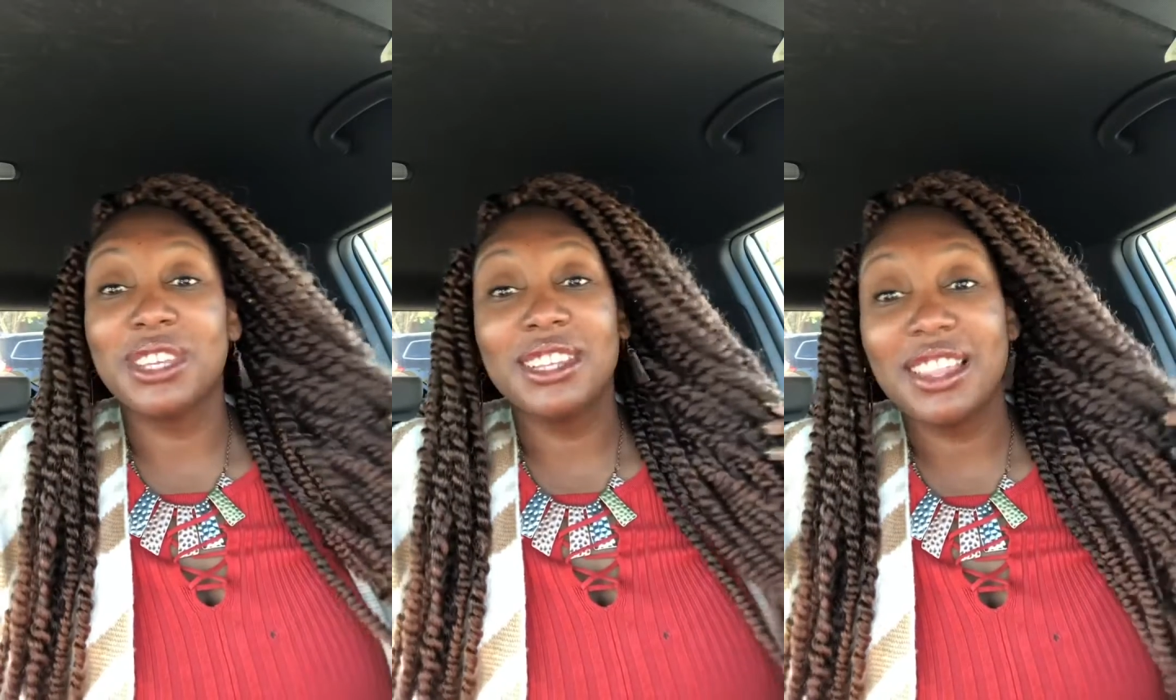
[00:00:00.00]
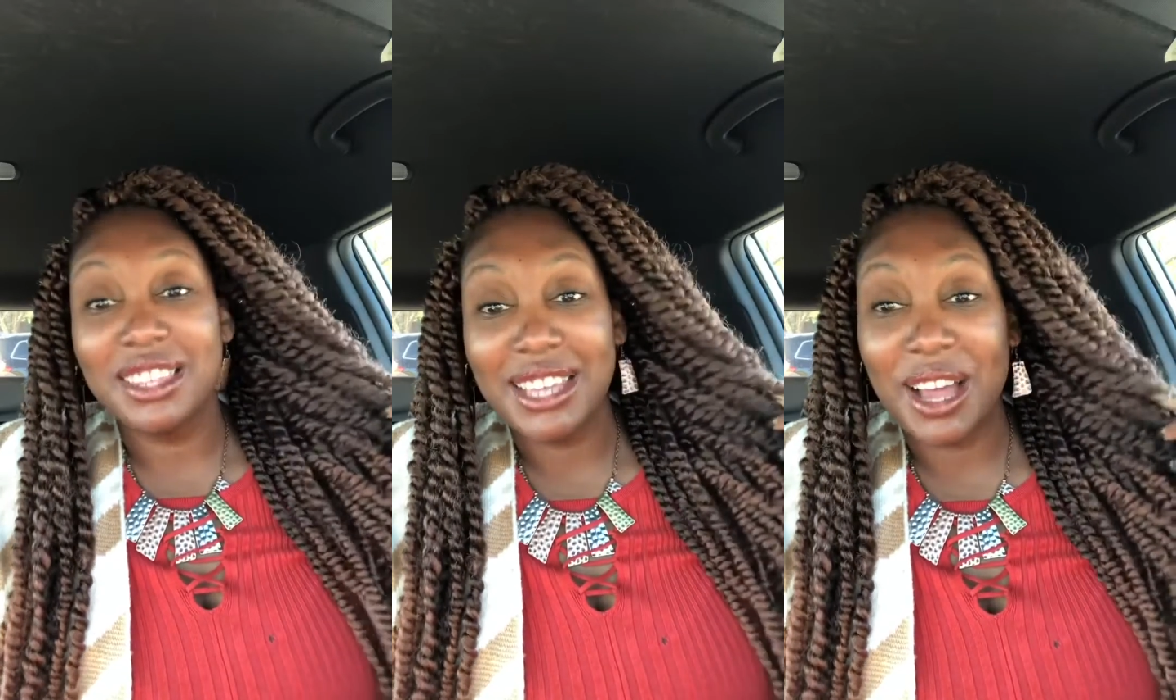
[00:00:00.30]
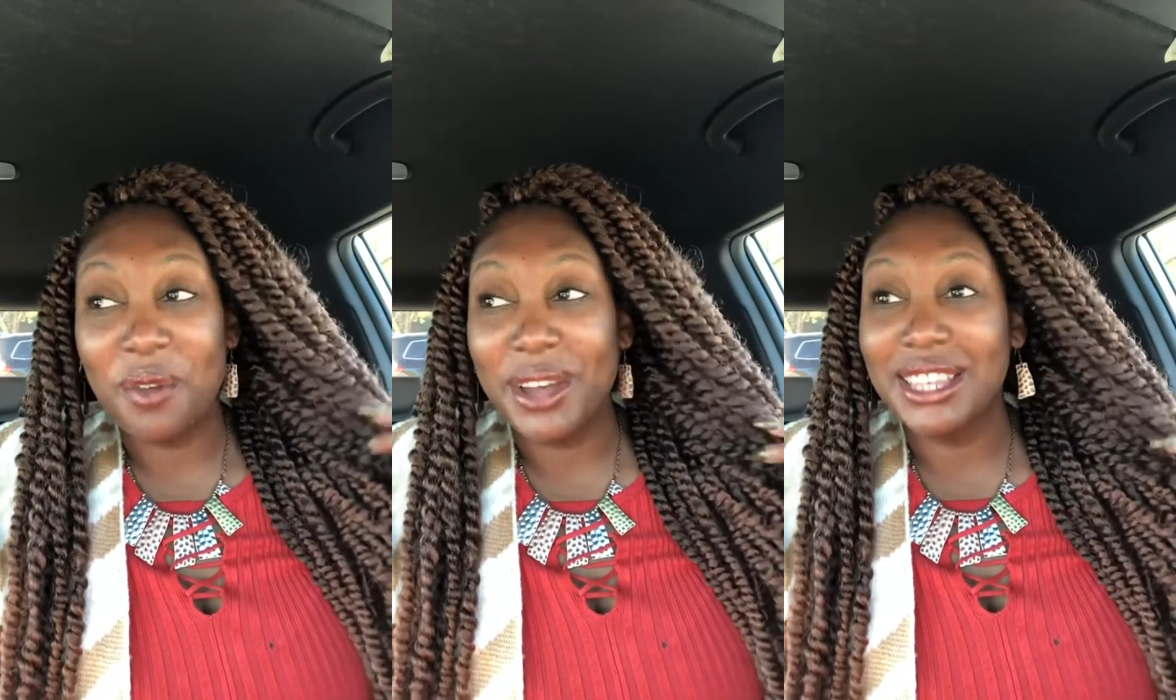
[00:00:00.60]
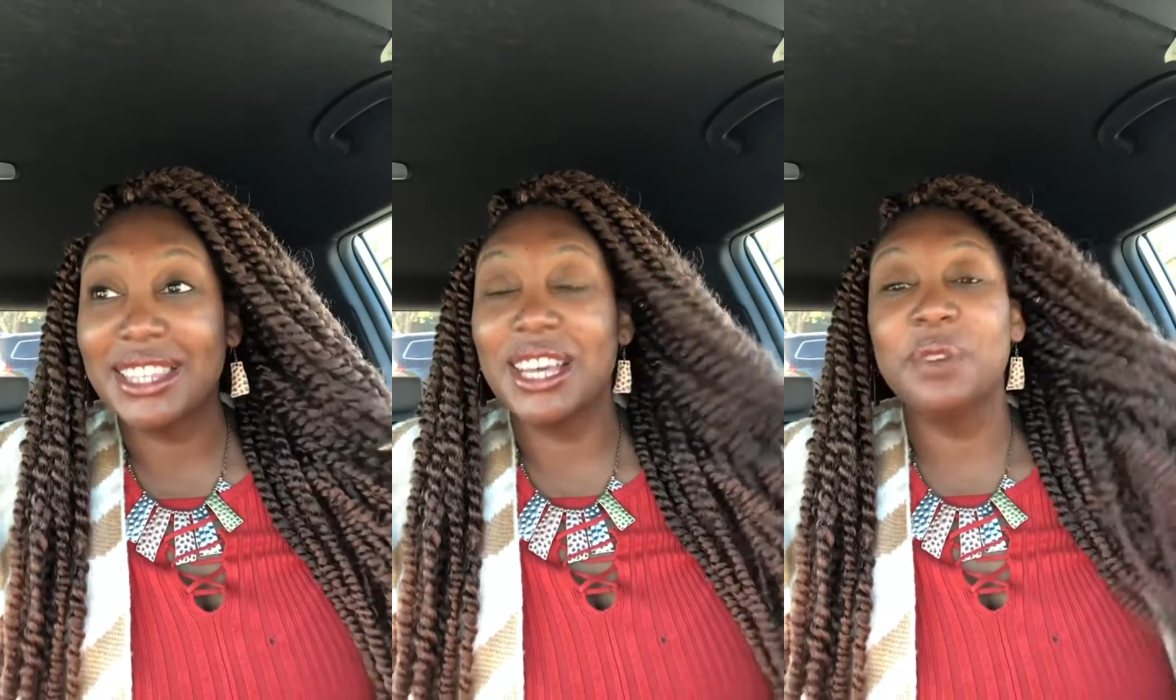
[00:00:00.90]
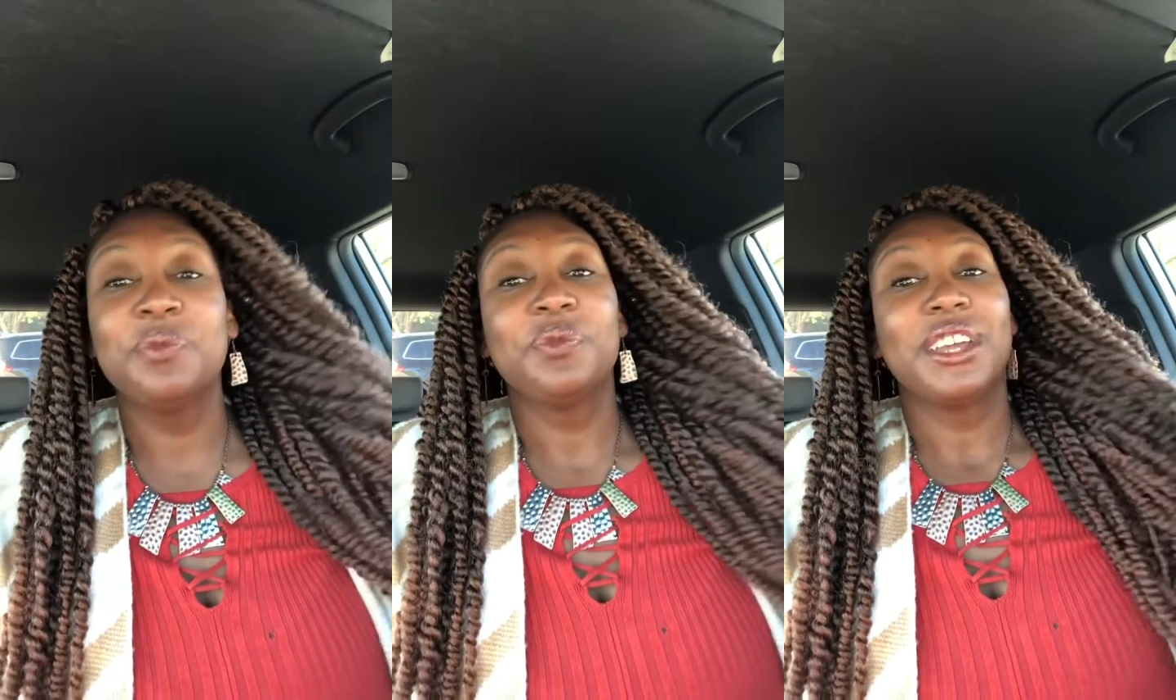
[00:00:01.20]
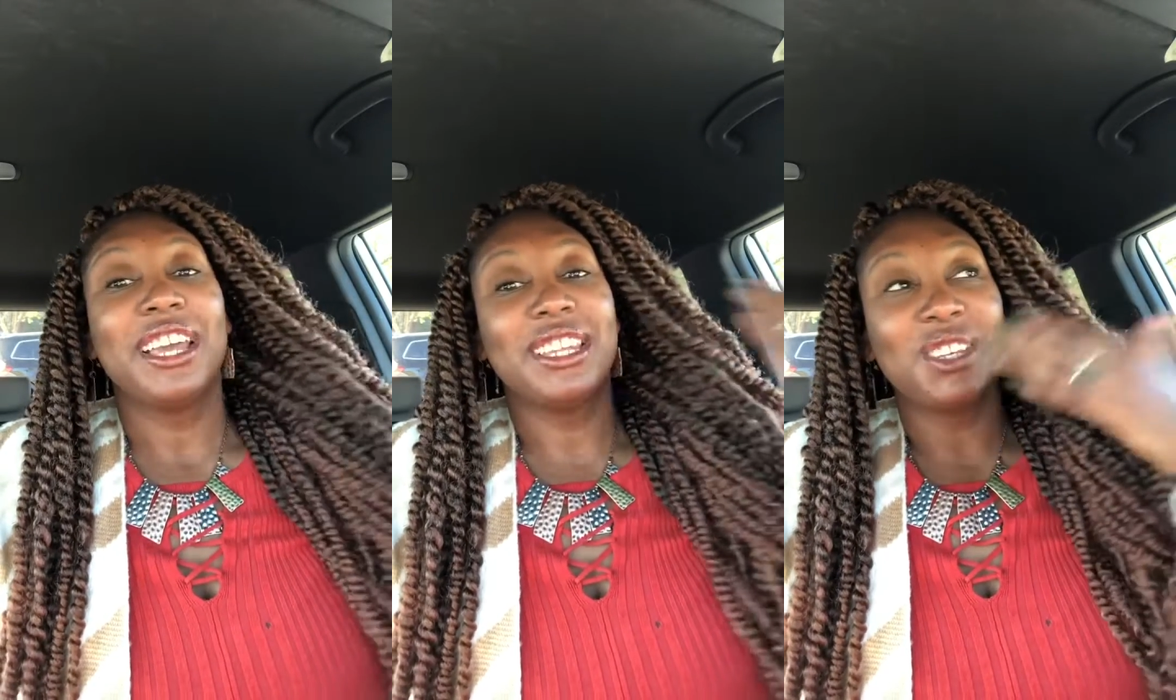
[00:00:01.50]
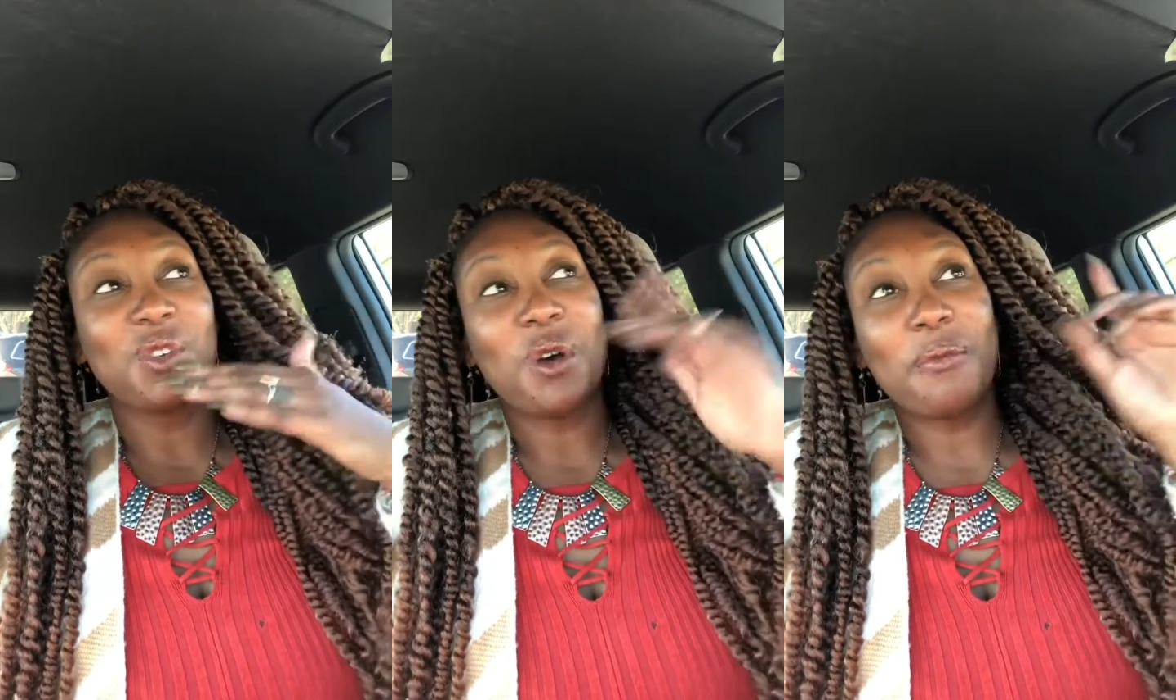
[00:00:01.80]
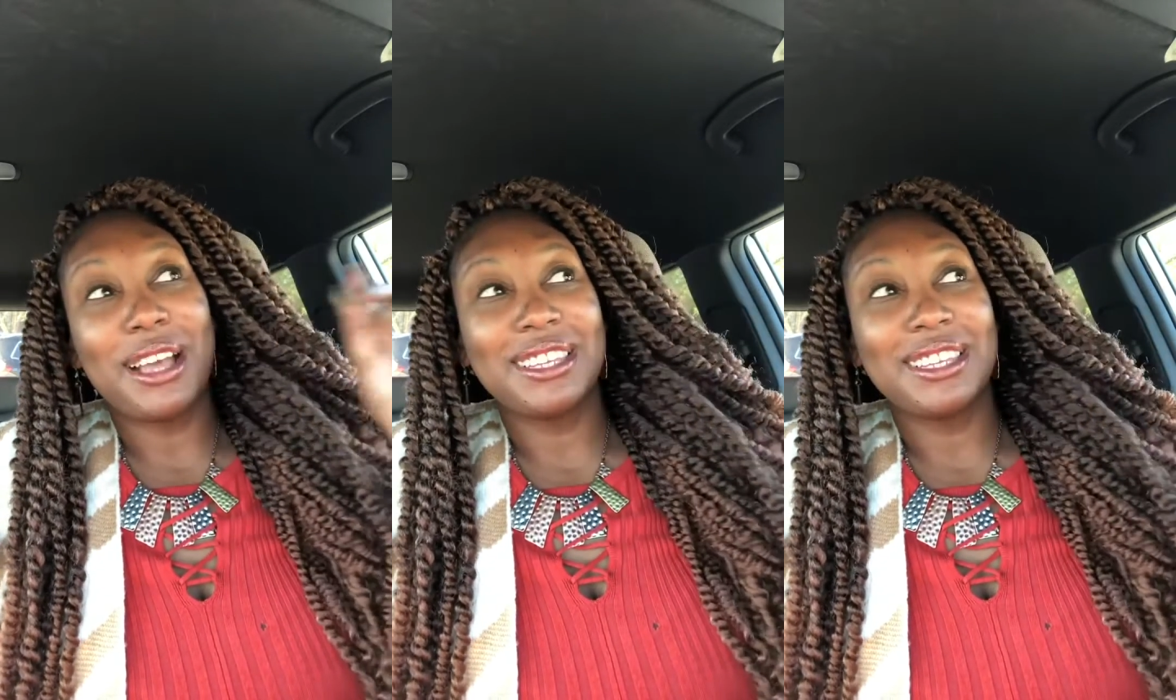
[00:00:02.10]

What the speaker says: another time waster? And it's going back